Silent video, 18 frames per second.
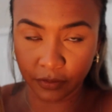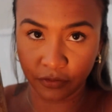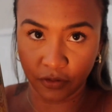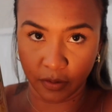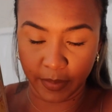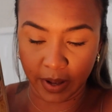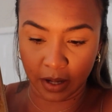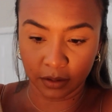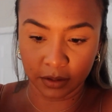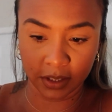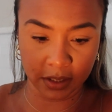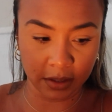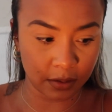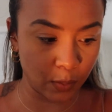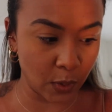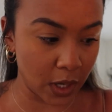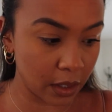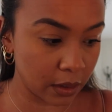from Aldi
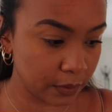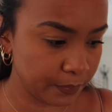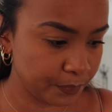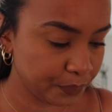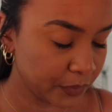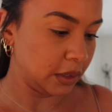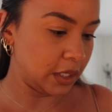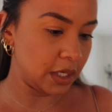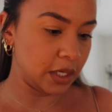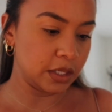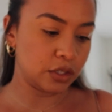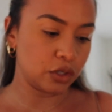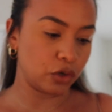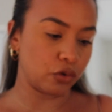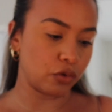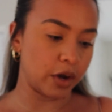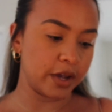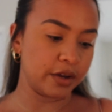as well. These
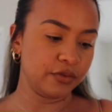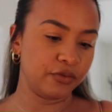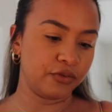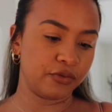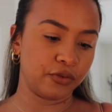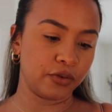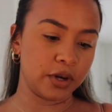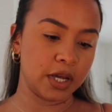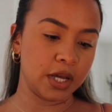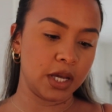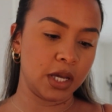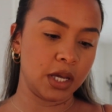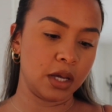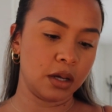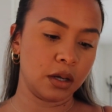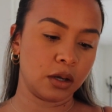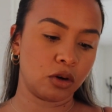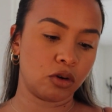
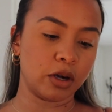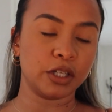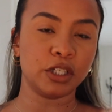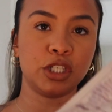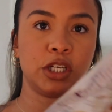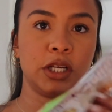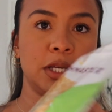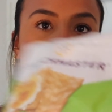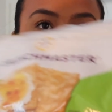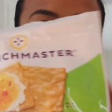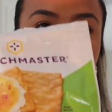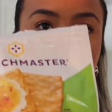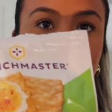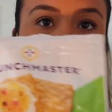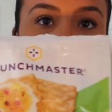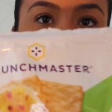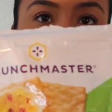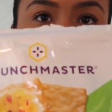grain-free crunchy
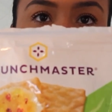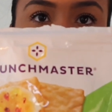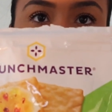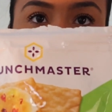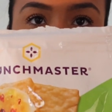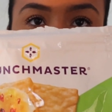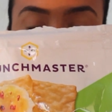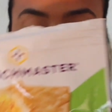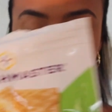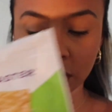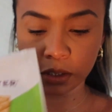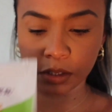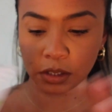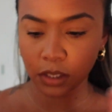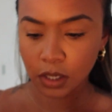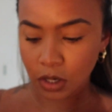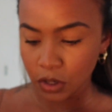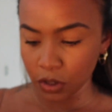cassava crackers,
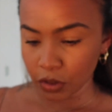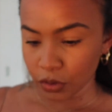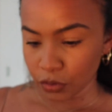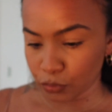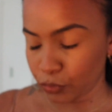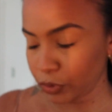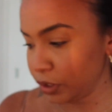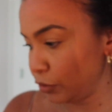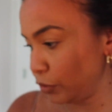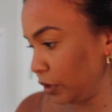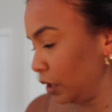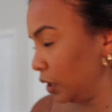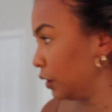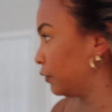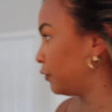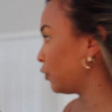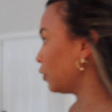really, really good